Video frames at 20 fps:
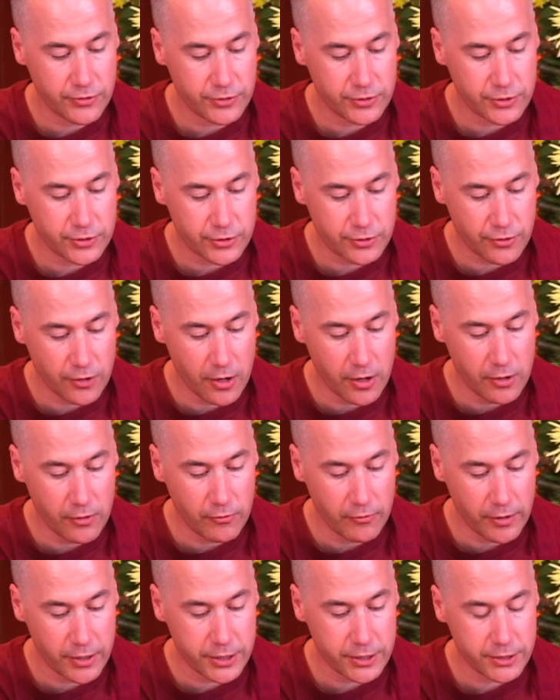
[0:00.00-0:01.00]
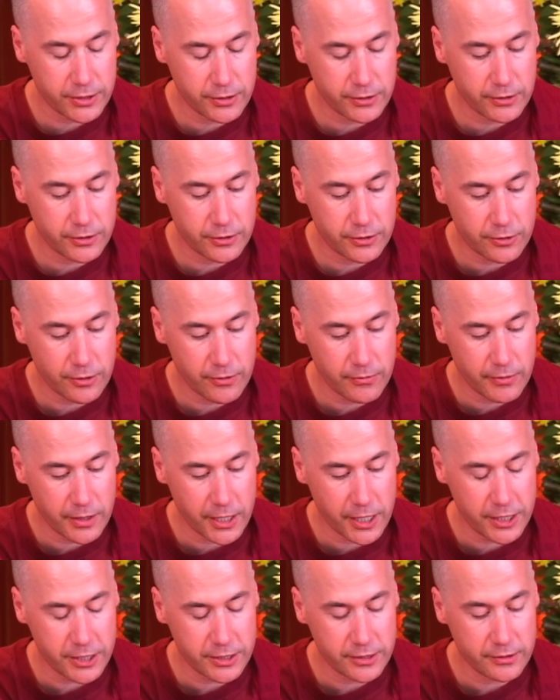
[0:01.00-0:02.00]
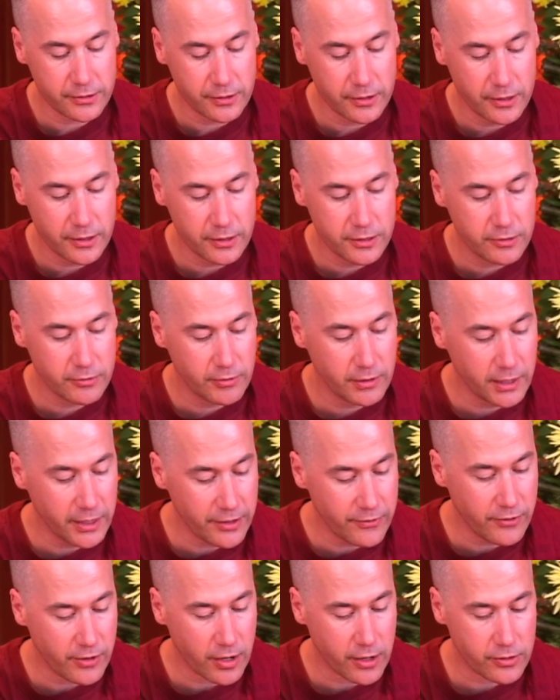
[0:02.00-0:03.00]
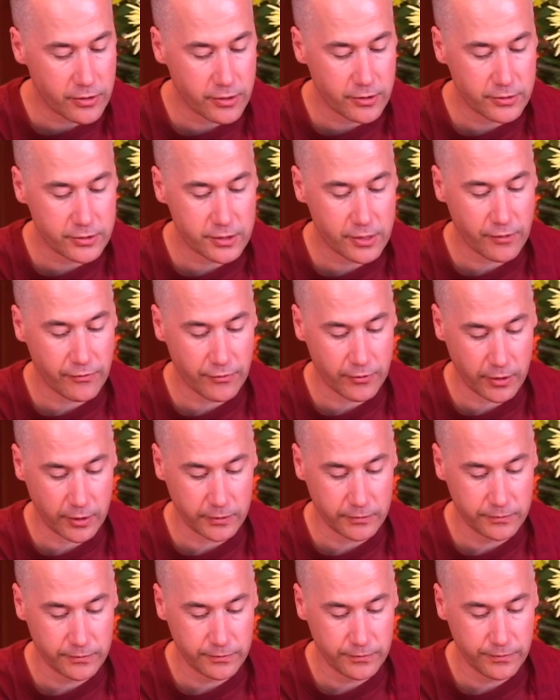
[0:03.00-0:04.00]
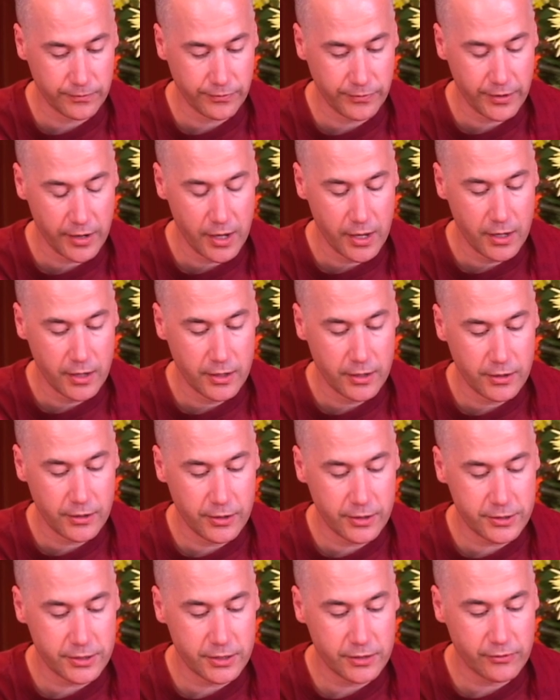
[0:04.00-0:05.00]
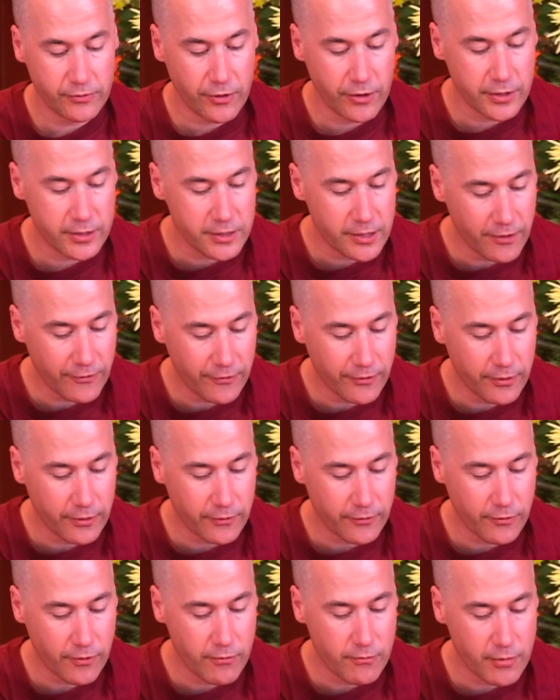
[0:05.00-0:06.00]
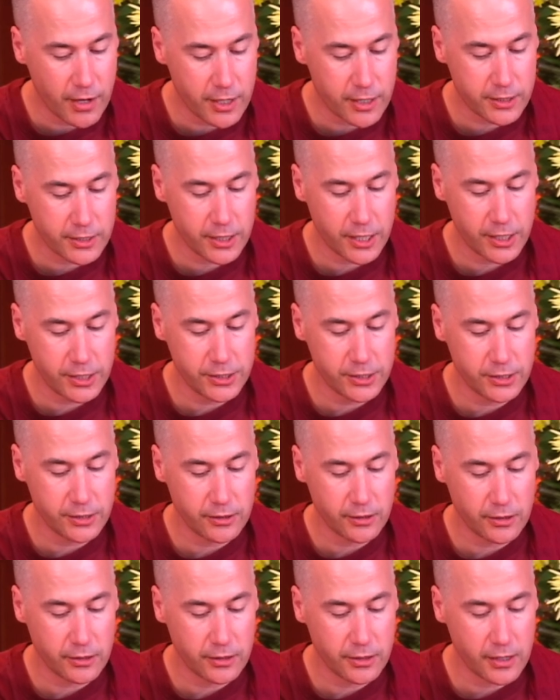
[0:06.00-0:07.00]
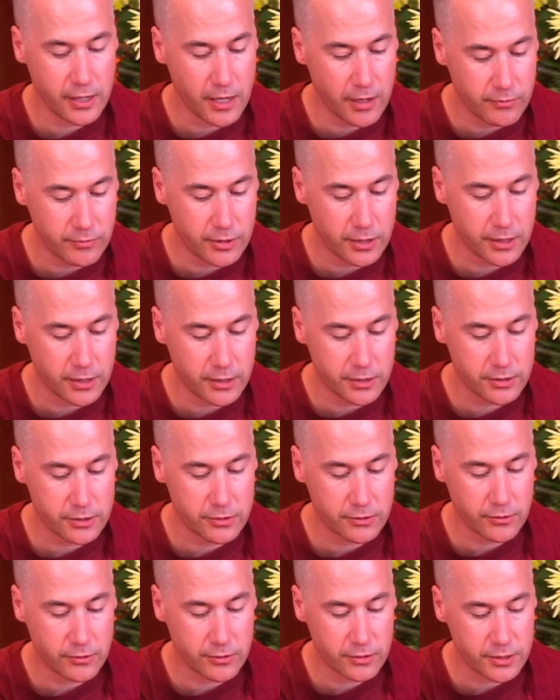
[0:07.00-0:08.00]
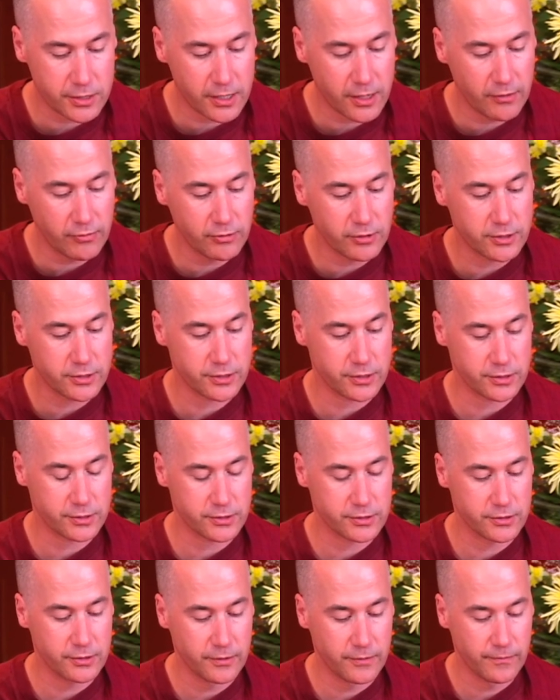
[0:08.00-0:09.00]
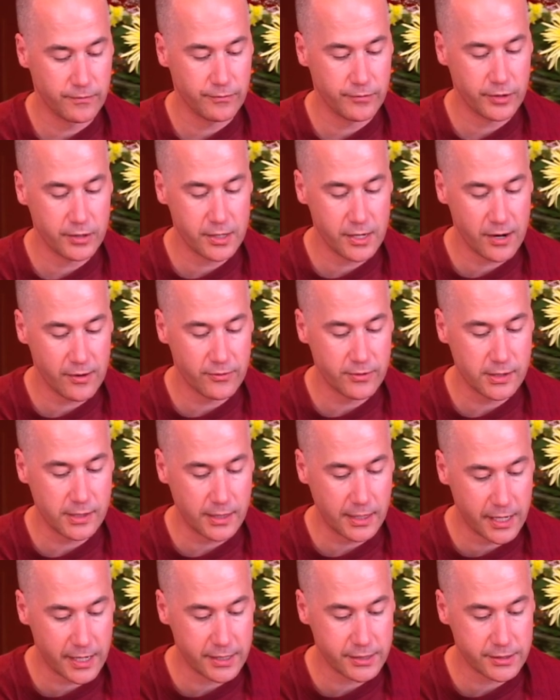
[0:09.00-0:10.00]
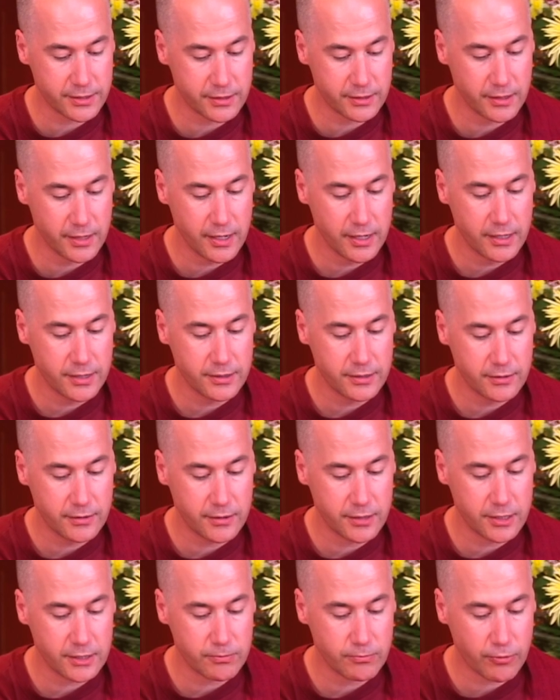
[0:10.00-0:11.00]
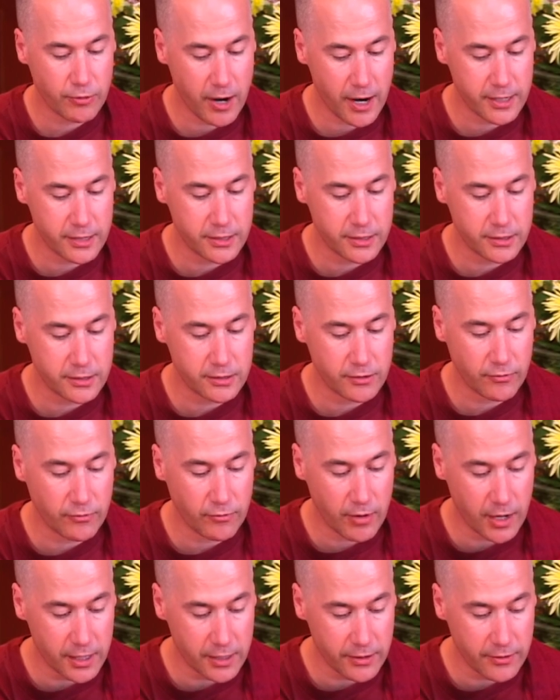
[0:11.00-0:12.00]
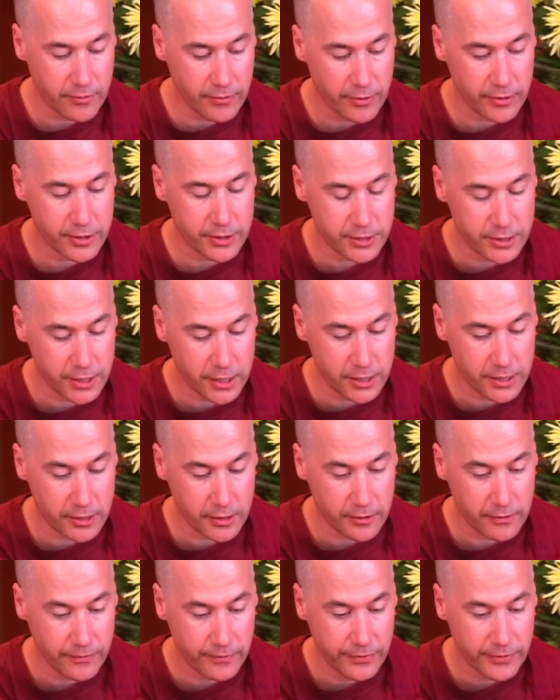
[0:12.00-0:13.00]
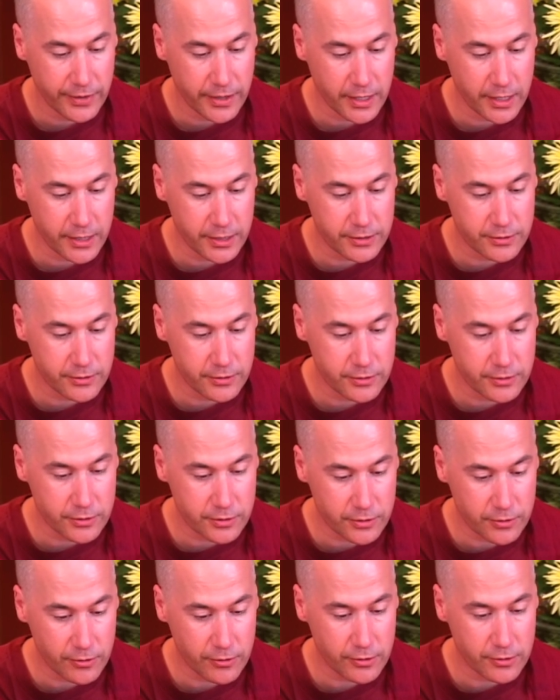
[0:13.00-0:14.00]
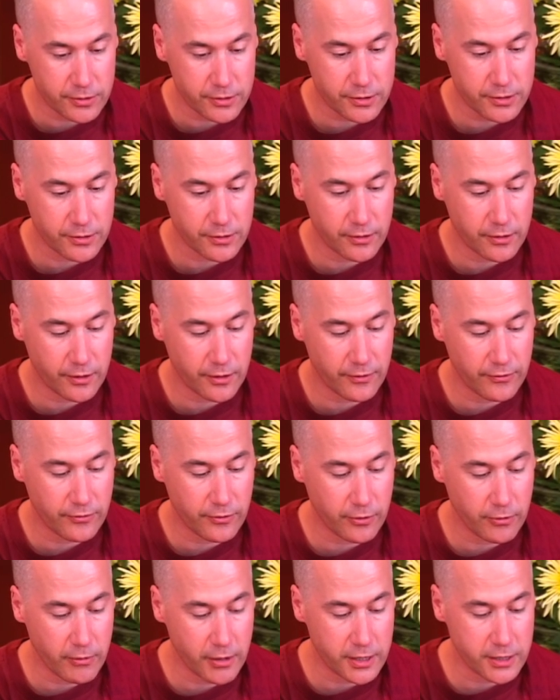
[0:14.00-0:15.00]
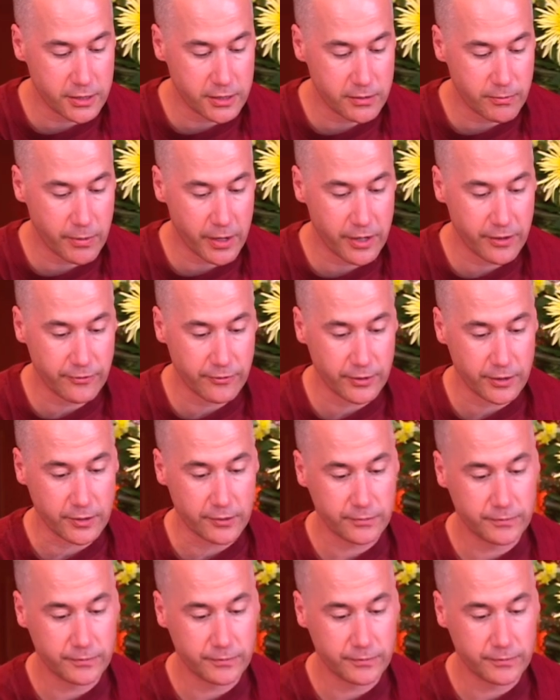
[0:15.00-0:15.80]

the strong wish and determination to alleviate their suffering. This is very different from meditation on emptiness or selflessness, but nevertheless, this practice of relative bodhicitta is the source of the greatest benefit.